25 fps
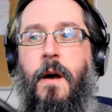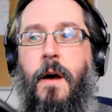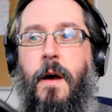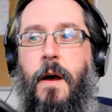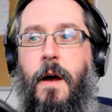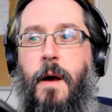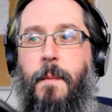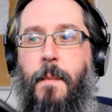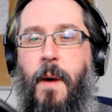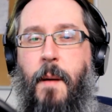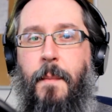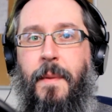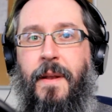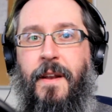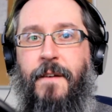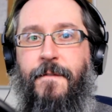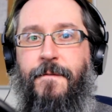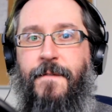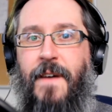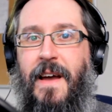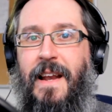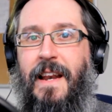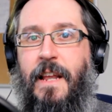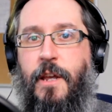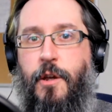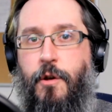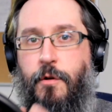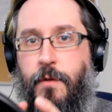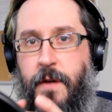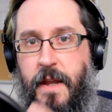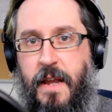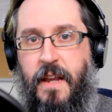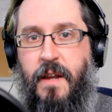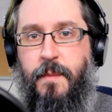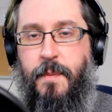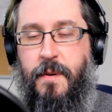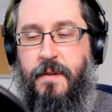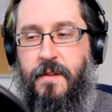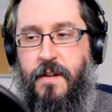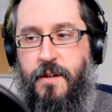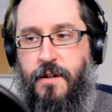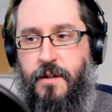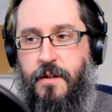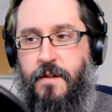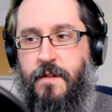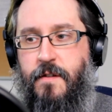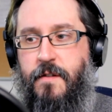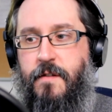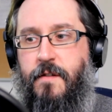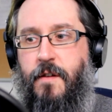I'm in a fairly unique
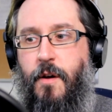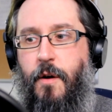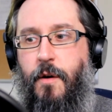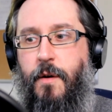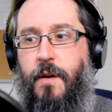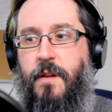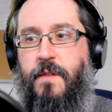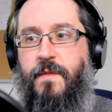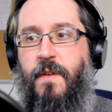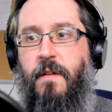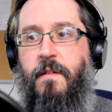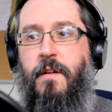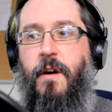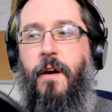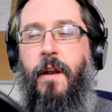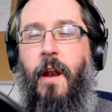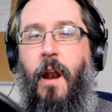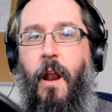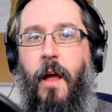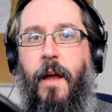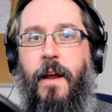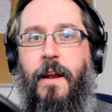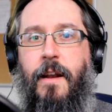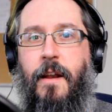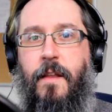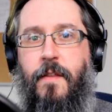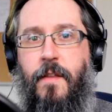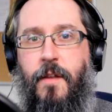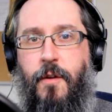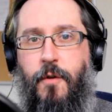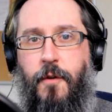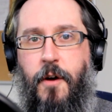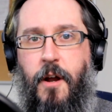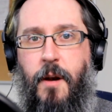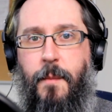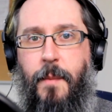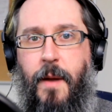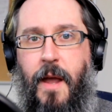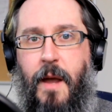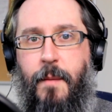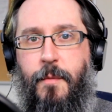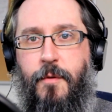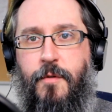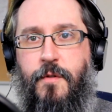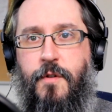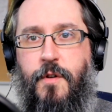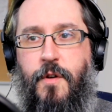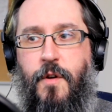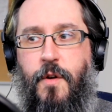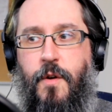position, so it's very unlikely that you're going to be
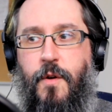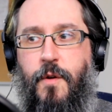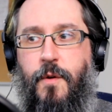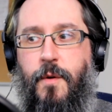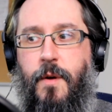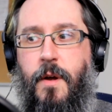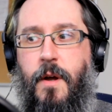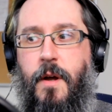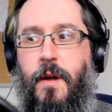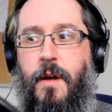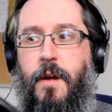able to